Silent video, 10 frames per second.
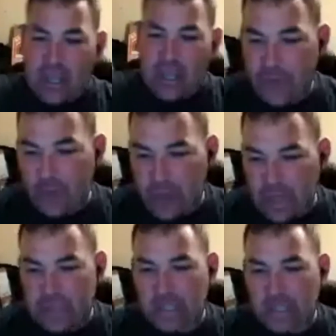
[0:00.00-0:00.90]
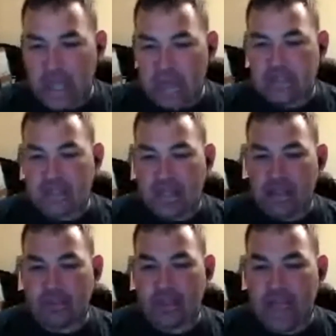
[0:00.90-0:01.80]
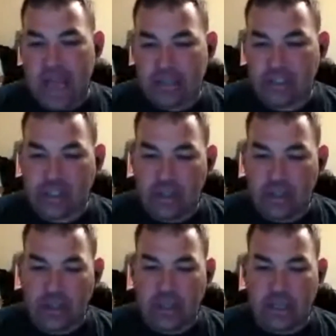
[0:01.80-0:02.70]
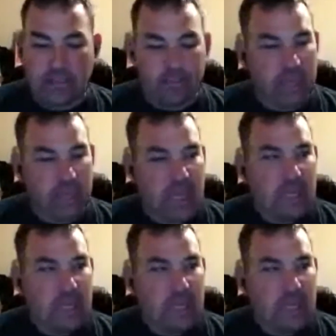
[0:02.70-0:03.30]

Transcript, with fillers: Uh, I feel like a lot of times last year he